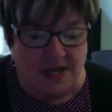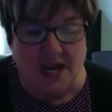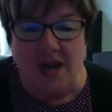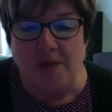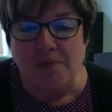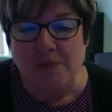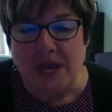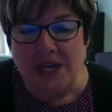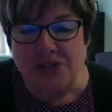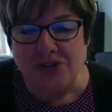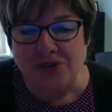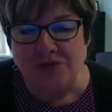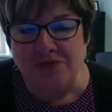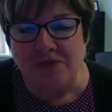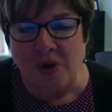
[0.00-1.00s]
A
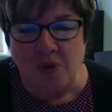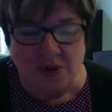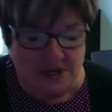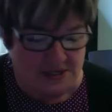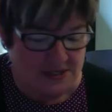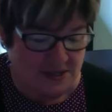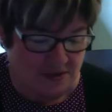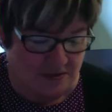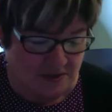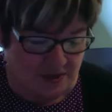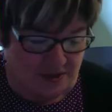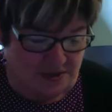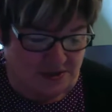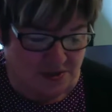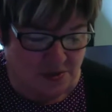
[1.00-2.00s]
major focus of
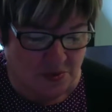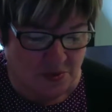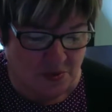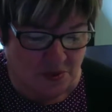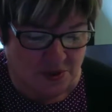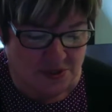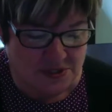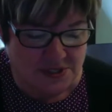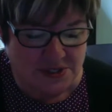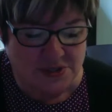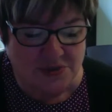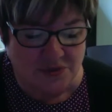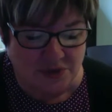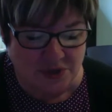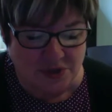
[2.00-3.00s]
this course is
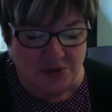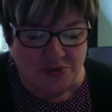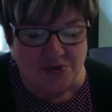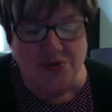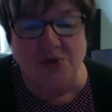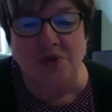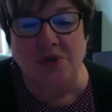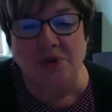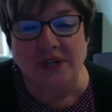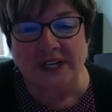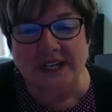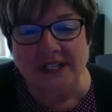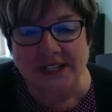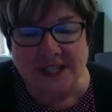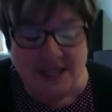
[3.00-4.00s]
for you to
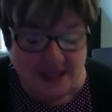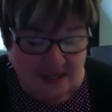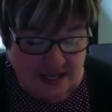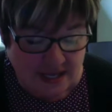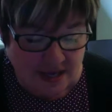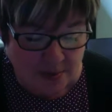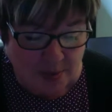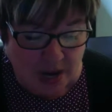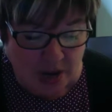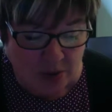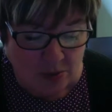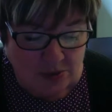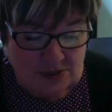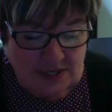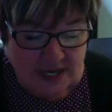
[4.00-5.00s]
critically think
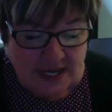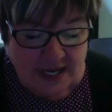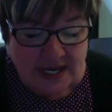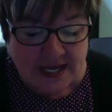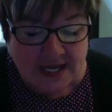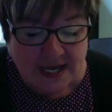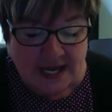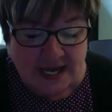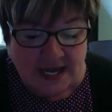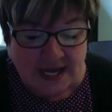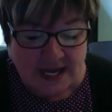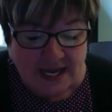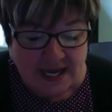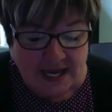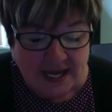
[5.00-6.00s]
about and
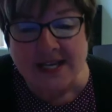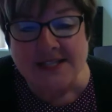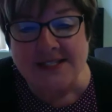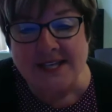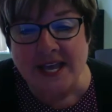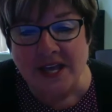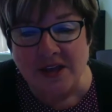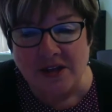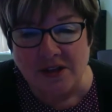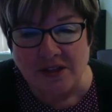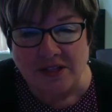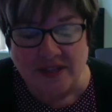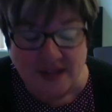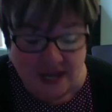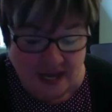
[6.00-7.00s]
discuss
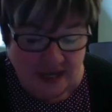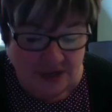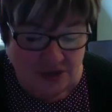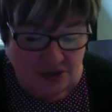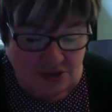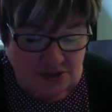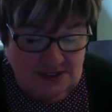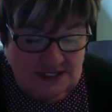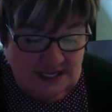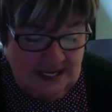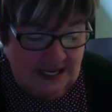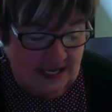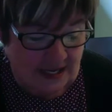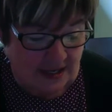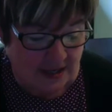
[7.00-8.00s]
health and nursing
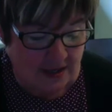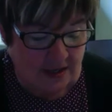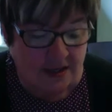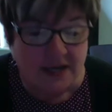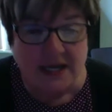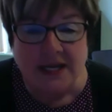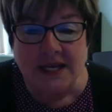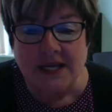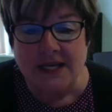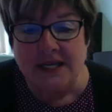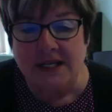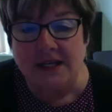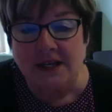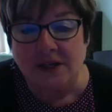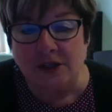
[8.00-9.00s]
care
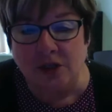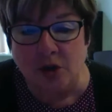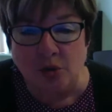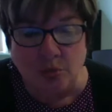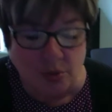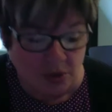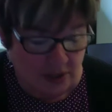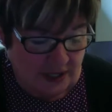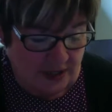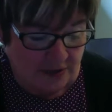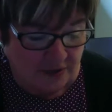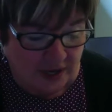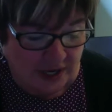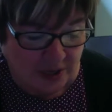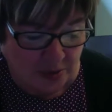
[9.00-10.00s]
in a global
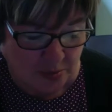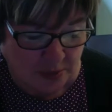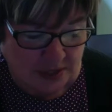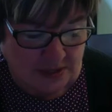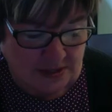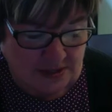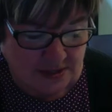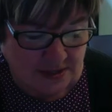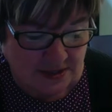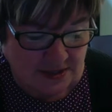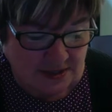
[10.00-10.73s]
environment.